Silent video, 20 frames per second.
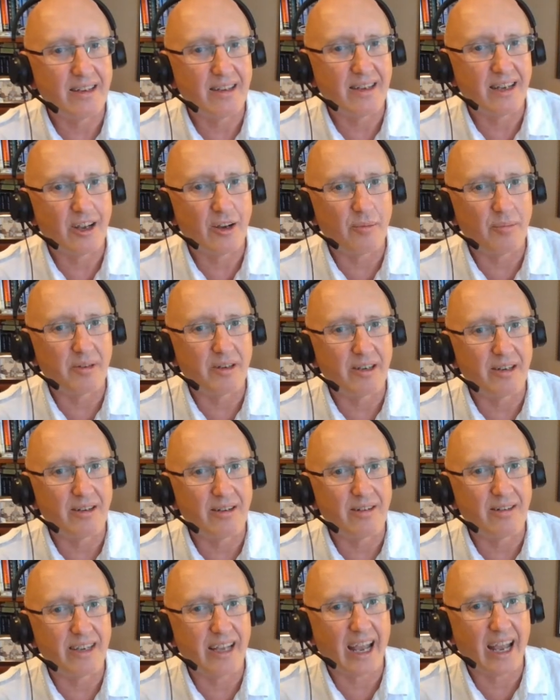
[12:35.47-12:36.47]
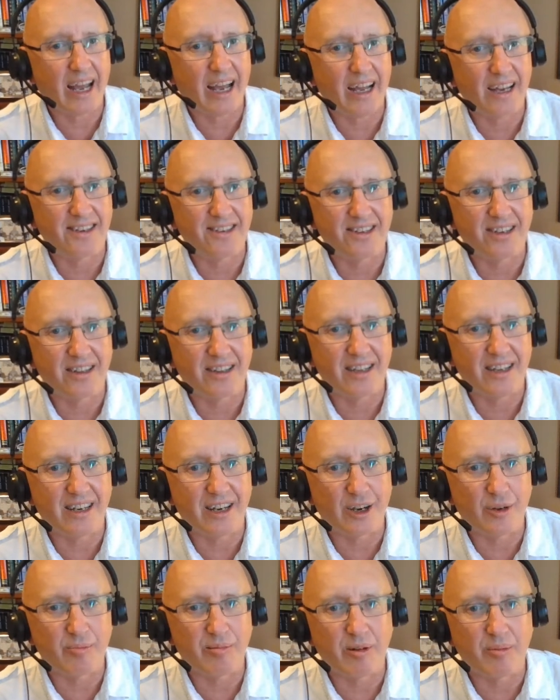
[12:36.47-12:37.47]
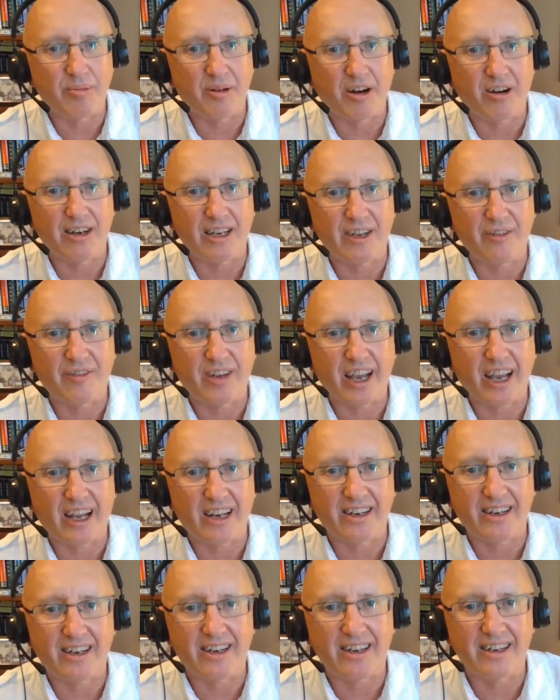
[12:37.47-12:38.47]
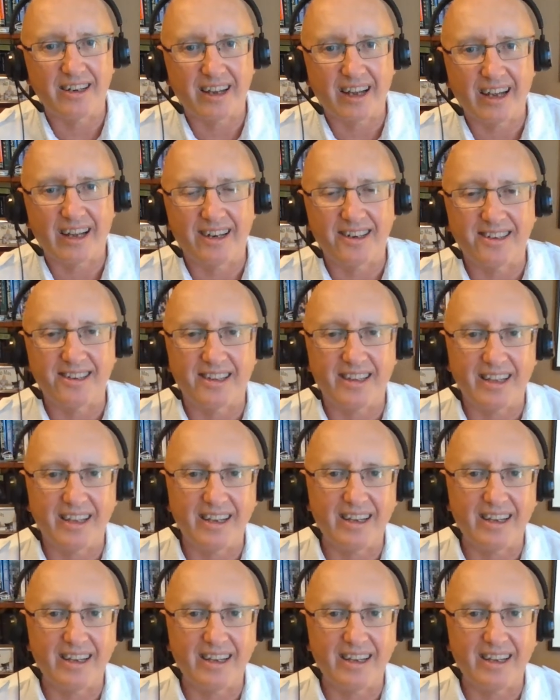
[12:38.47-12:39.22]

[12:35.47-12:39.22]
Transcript: helped to cast the Liberal Party of Canada as